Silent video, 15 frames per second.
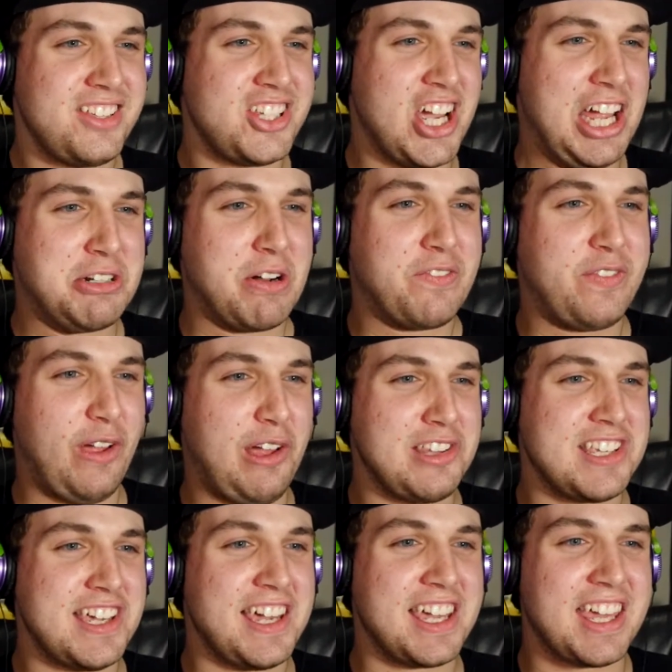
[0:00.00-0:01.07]
John
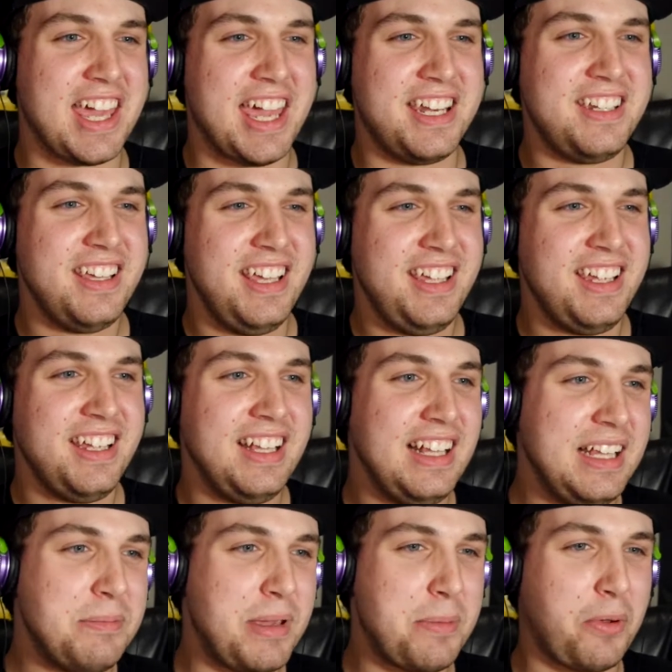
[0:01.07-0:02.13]
Travolta again.
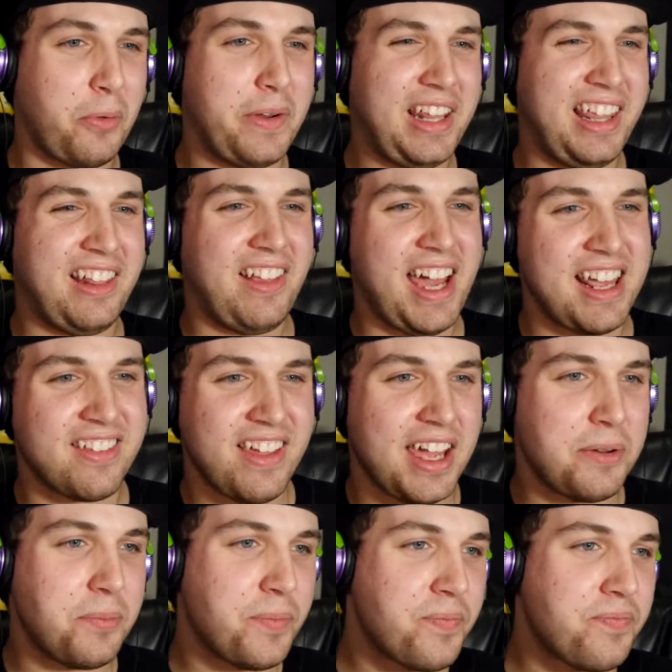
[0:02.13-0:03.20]
People really like that.